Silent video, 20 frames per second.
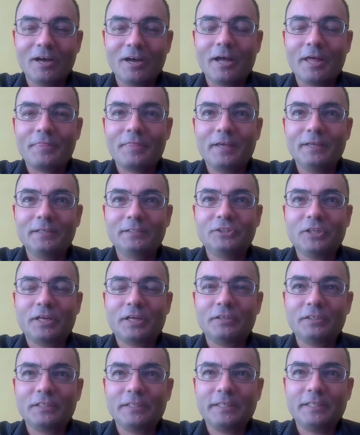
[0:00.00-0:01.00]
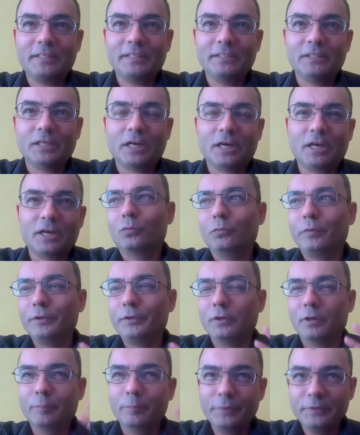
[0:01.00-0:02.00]
Uh, I think generally we
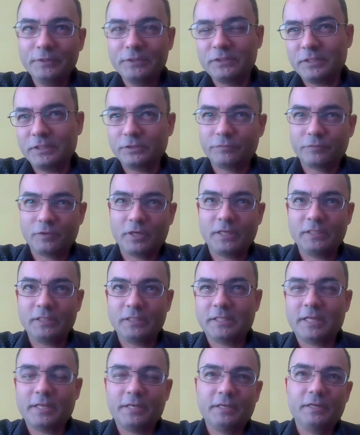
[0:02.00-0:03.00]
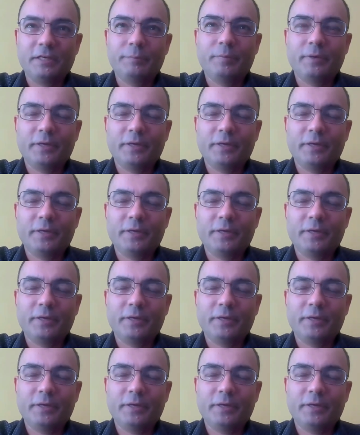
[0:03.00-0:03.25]
don't push this front and center,